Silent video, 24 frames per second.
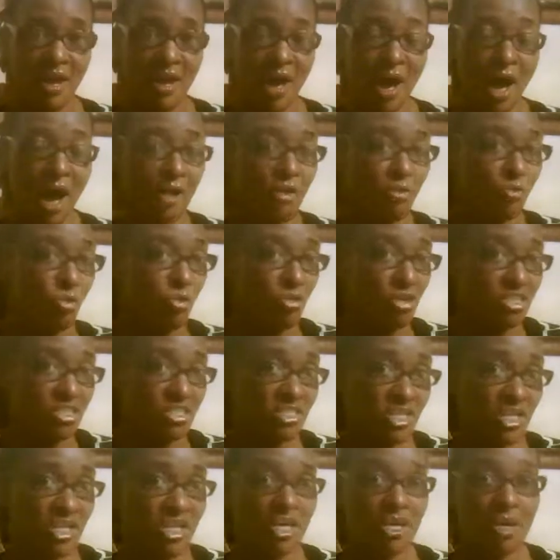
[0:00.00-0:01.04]
I don't want to
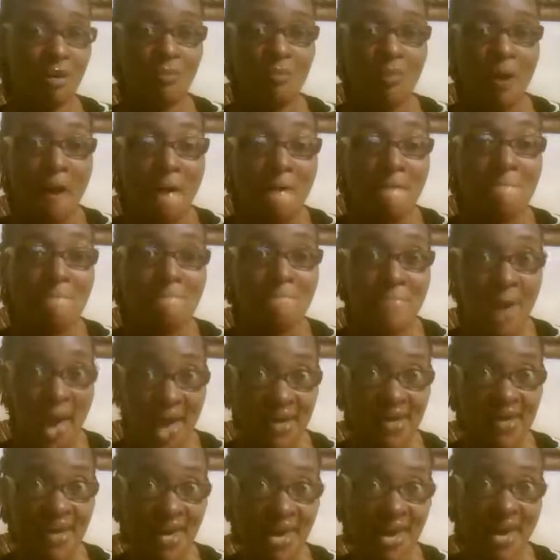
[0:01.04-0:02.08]
see him
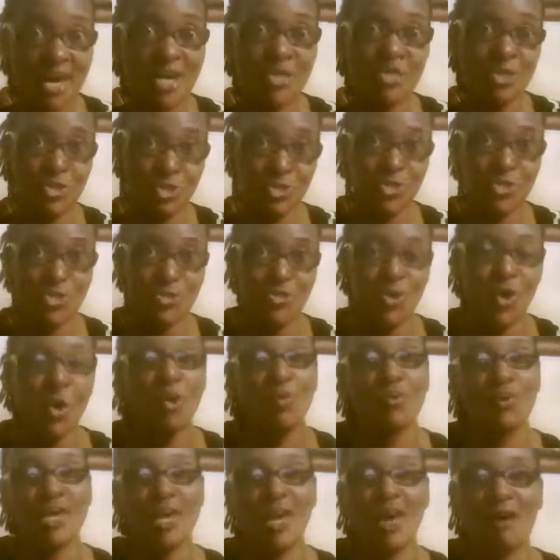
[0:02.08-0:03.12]
backhand you
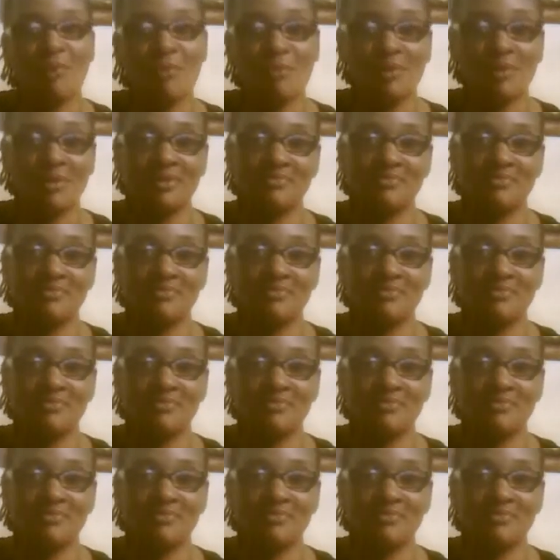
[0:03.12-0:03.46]
on camera.